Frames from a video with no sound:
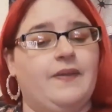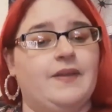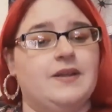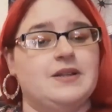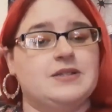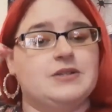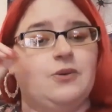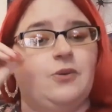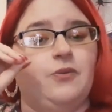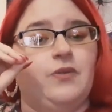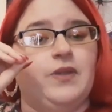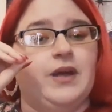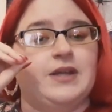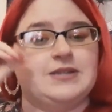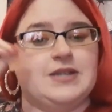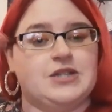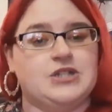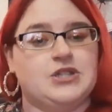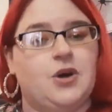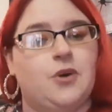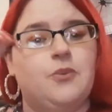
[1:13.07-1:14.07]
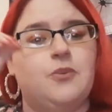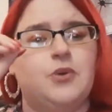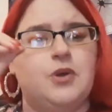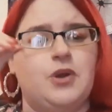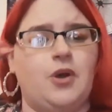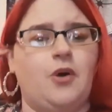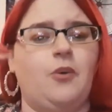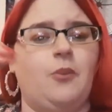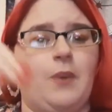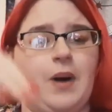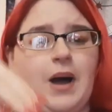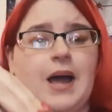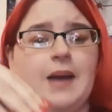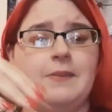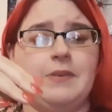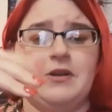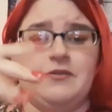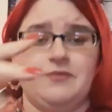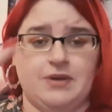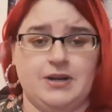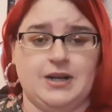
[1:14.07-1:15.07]
That's the whole thing is I don't know why I'm
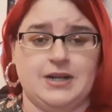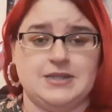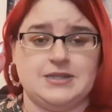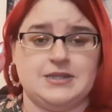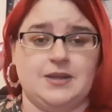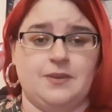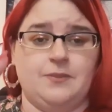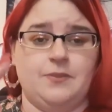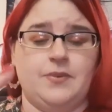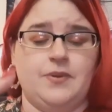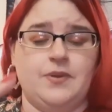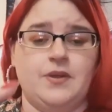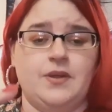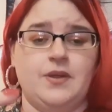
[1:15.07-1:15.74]
in a reading slump.